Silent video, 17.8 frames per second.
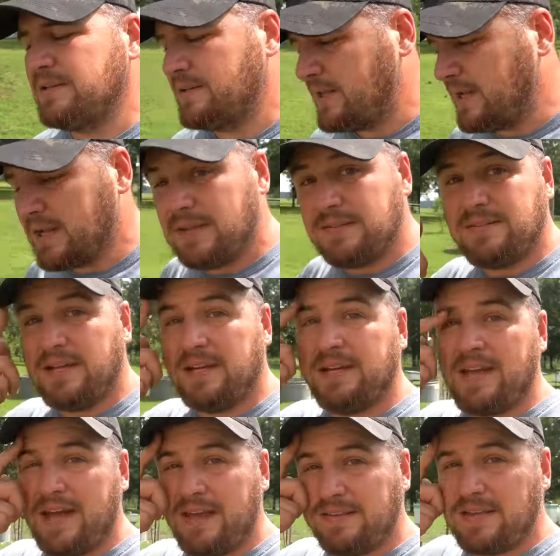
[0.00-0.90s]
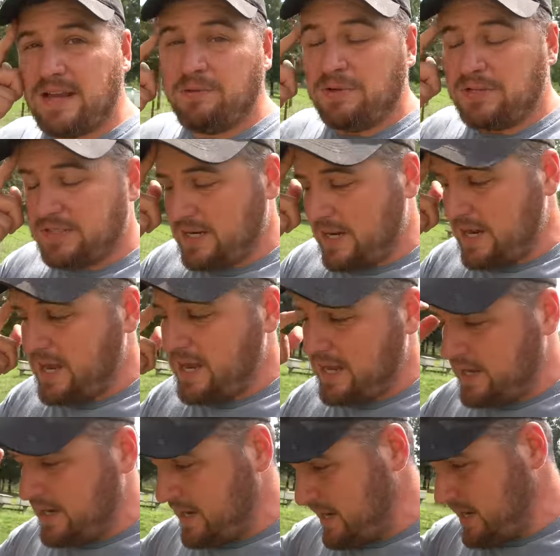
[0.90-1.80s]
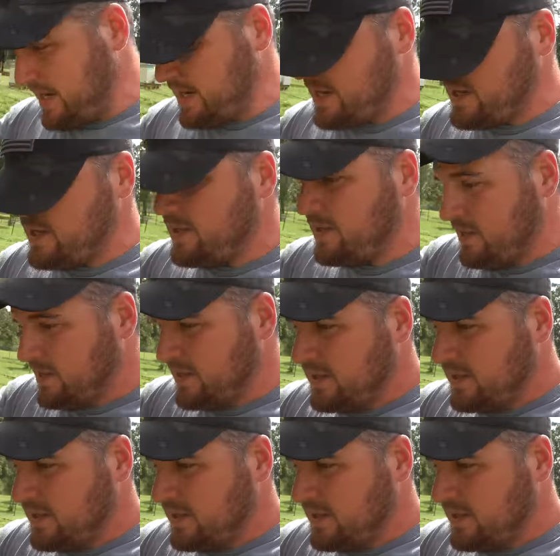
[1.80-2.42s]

like I said, guys, I wish I had a